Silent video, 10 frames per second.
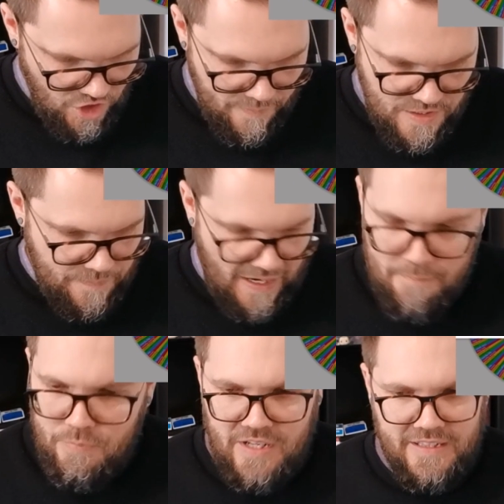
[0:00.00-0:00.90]
the comments, but
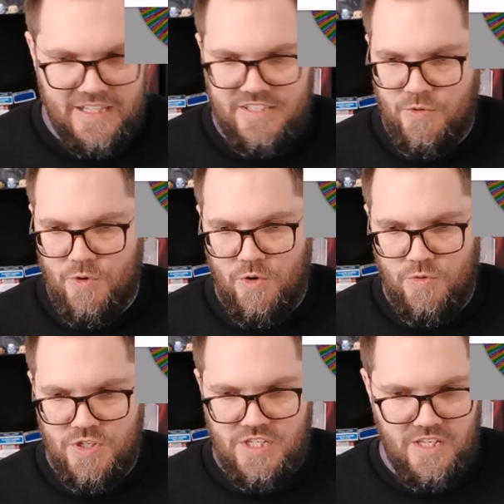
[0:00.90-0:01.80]
I'm putting Dustin
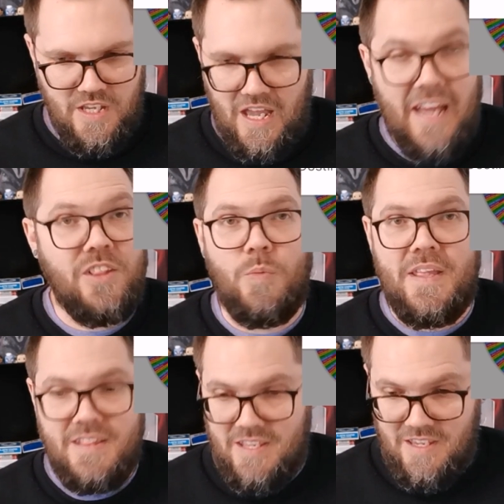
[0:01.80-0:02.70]
Rhodes at
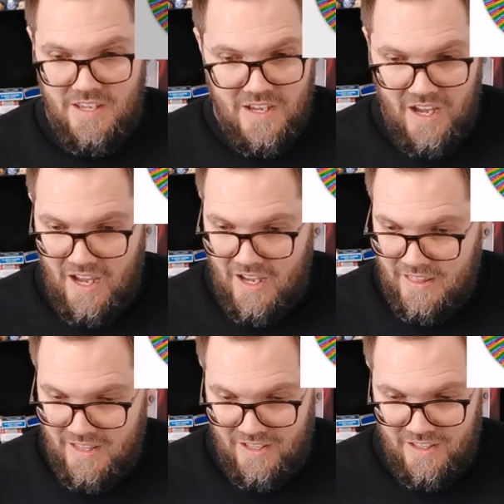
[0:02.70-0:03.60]
20. I
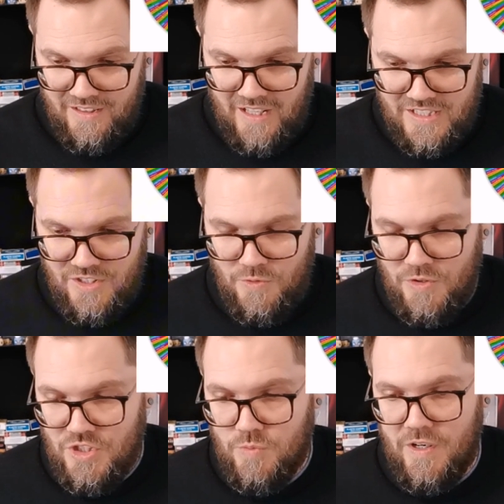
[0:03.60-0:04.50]
think Dustin
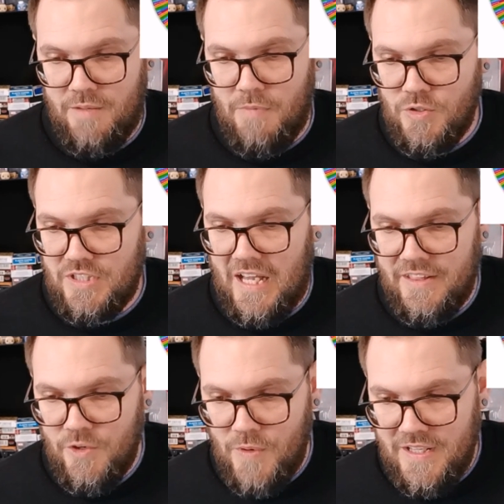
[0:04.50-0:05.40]
Rhodes is one of the most
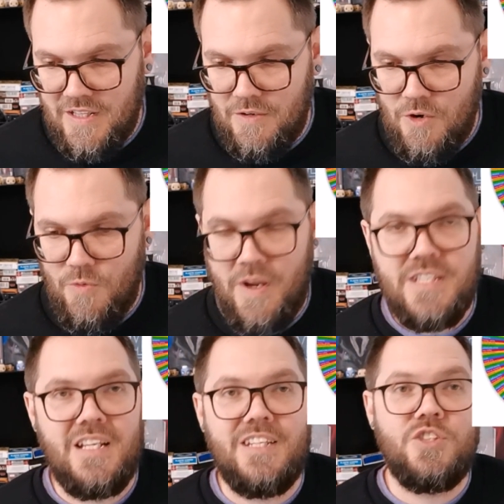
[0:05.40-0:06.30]
underrated
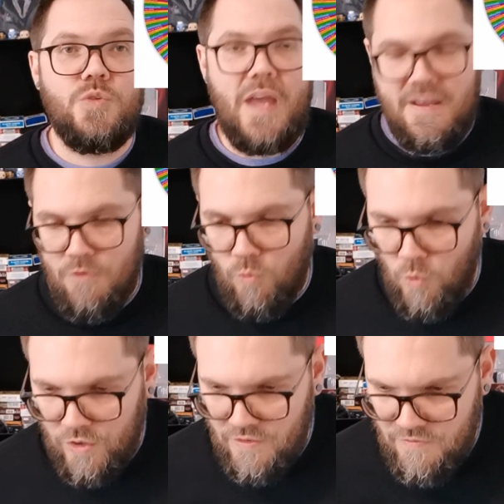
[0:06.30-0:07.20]
wrestlers to ever
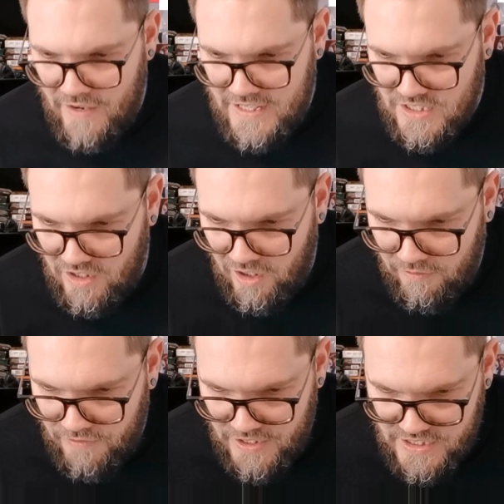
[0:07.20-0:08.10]
walk the face
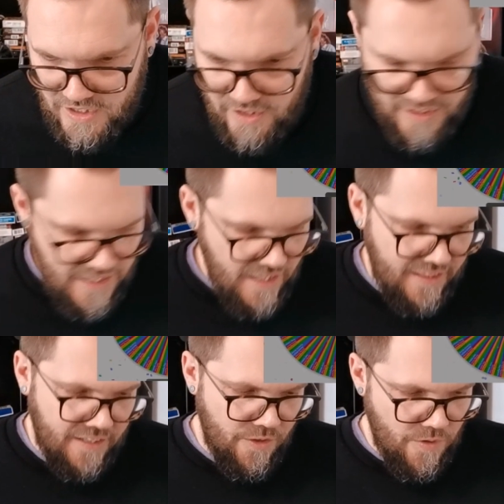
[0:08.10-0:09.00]
of this earth.
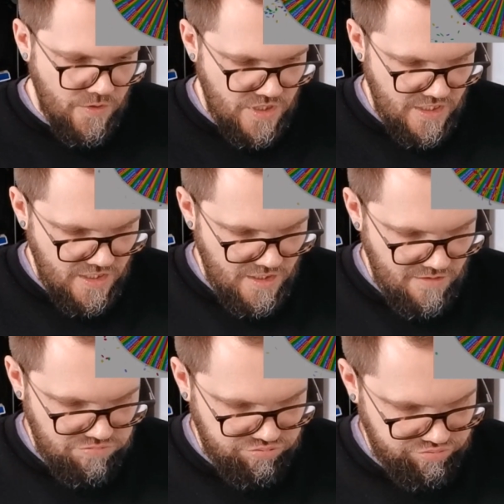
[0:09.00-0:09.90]
Thunder
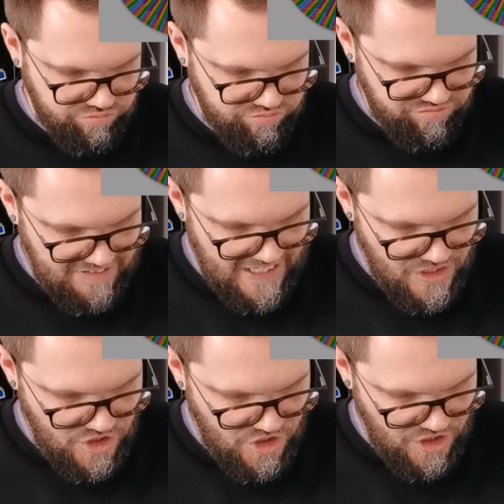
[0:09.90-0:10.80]
Rosa,
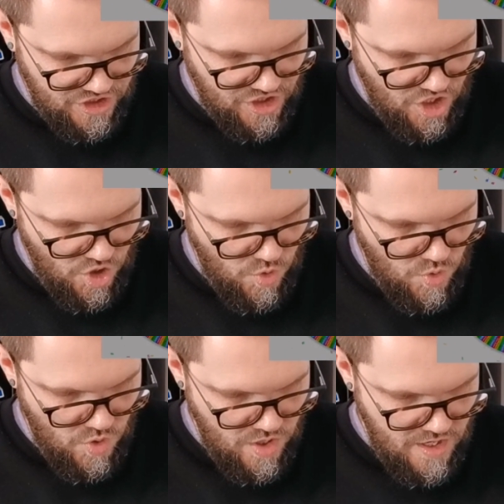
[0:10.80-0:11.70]
let's just
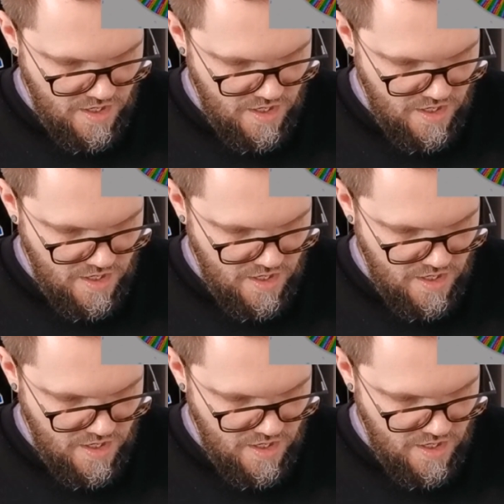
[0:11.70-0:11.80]
go